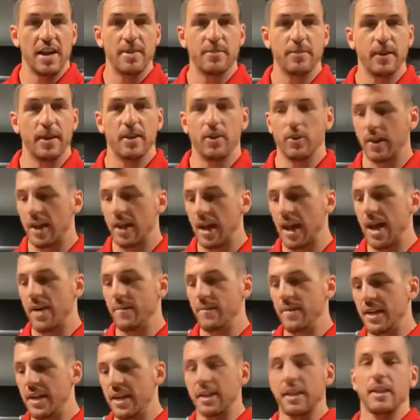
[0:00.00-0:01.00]
in, okay,
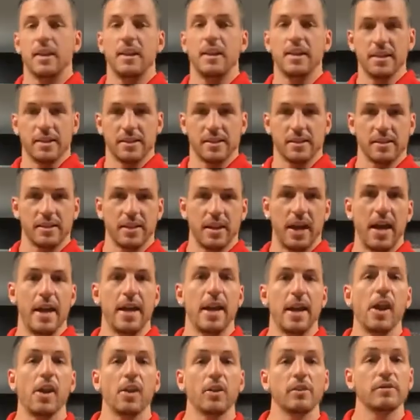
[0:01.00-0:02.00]
I'm eating this,
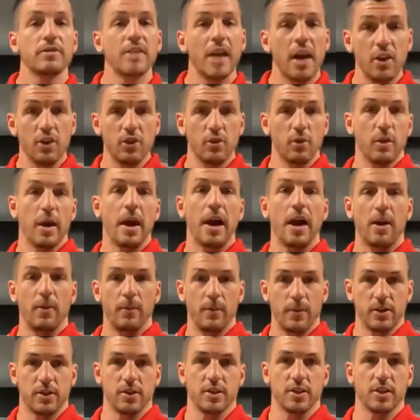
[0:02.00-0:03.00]
and it'll tell you how
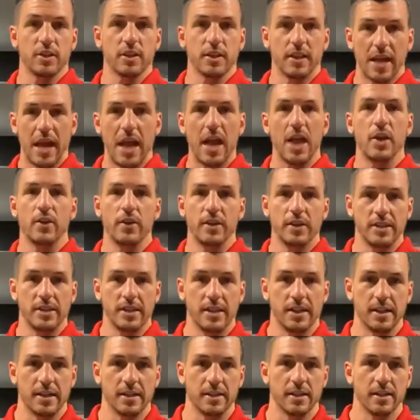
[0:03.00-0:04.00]
much calories
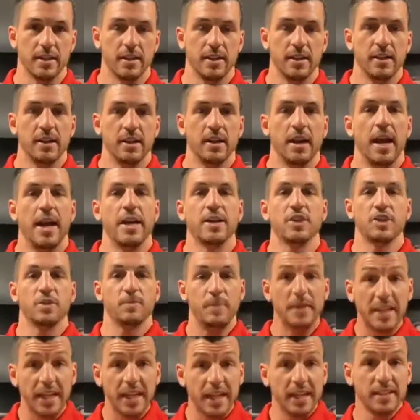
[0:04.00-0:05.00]
it is. And
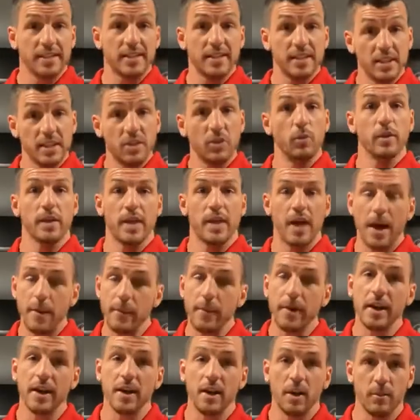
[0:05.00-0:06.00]
just be consistent with how
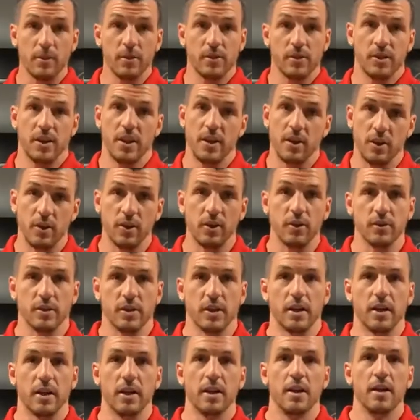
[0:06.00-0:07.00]
many numbers that you're
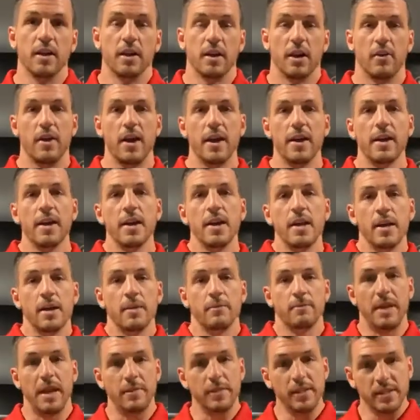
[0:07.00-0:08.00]
using, all right?
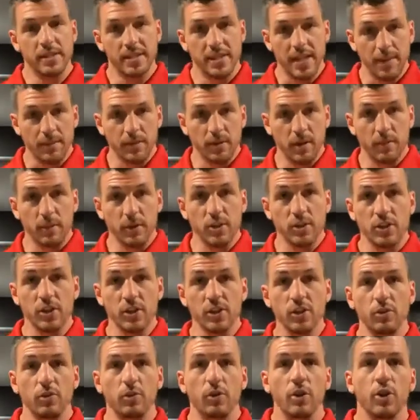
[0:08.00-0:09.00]
Baby step number
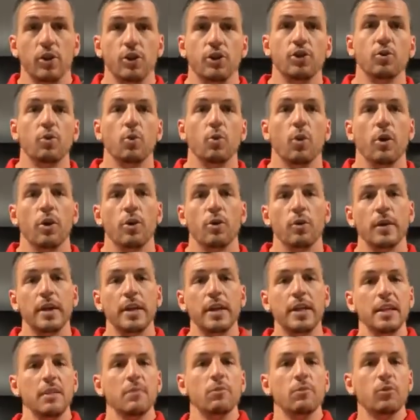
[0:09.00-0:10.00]
two, you want
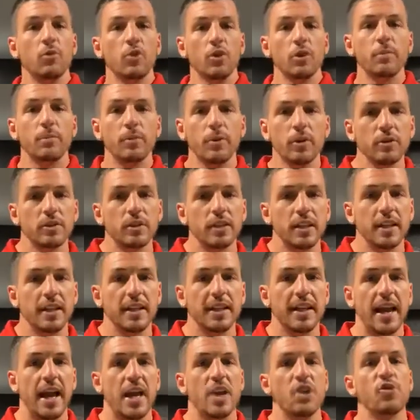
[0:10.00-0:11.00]
to eat more
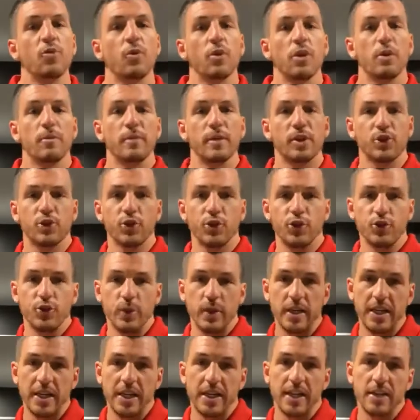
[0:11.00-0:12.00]
protein and you want to make sure
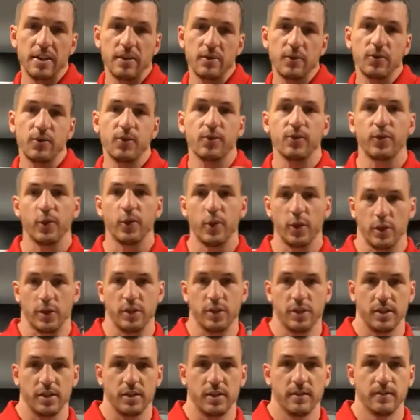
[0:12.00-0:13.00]
you eat it
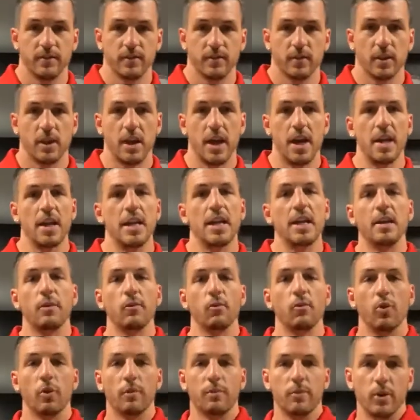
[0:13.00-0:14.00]
first, okay? Eating
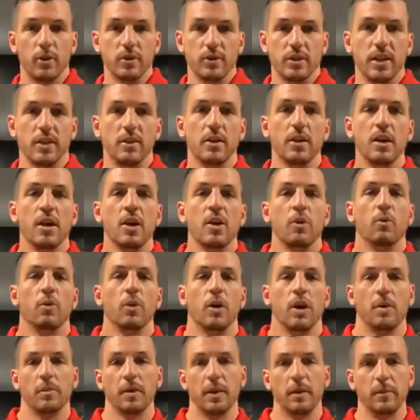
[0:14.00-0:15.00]
more protein will
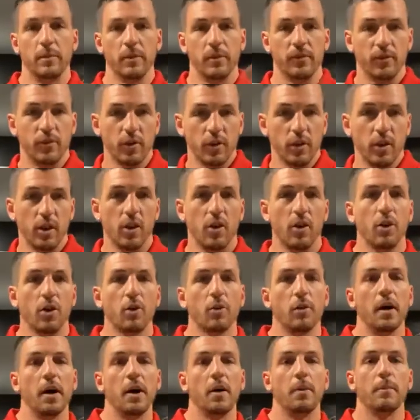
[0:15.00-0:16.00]
help keep you full
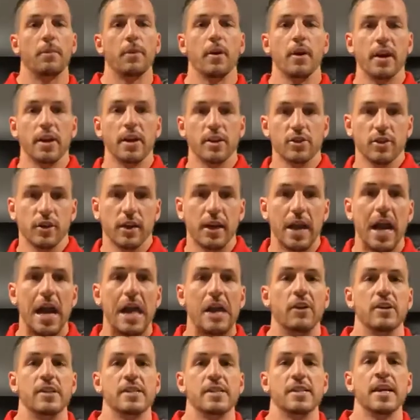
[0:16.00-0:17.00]
longer, will help burn extra
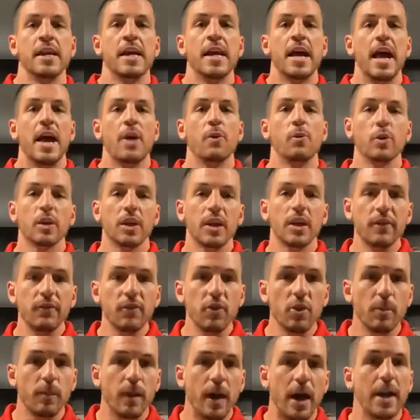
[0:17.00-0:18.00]
calories, and will give
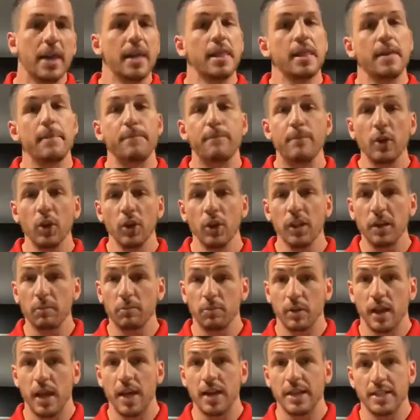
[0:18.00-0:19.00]
your body the building
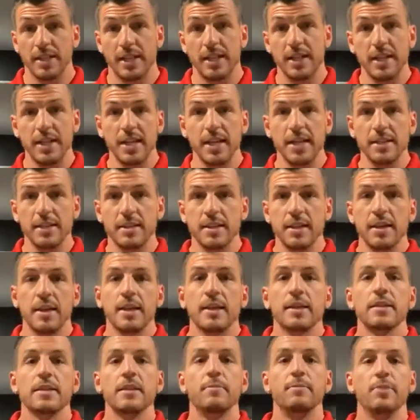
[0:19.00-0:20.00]
blocks it needs
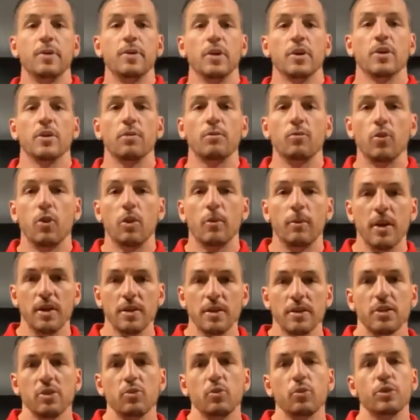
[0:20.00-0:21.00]
to build more
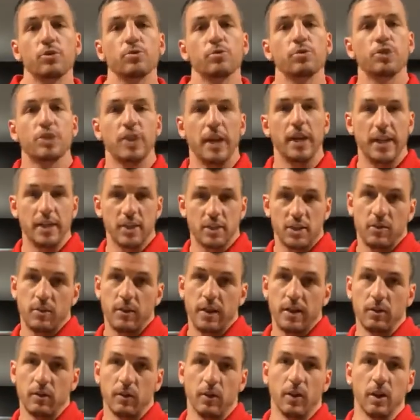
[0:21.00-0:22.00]
muscle, which will change the
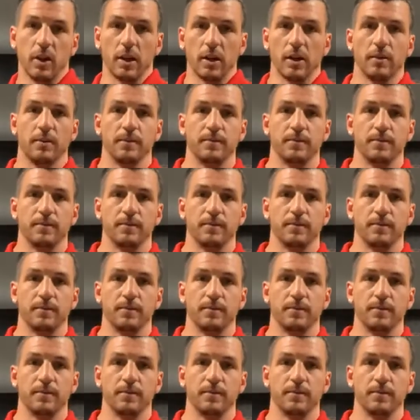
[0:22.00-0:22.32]
way you look.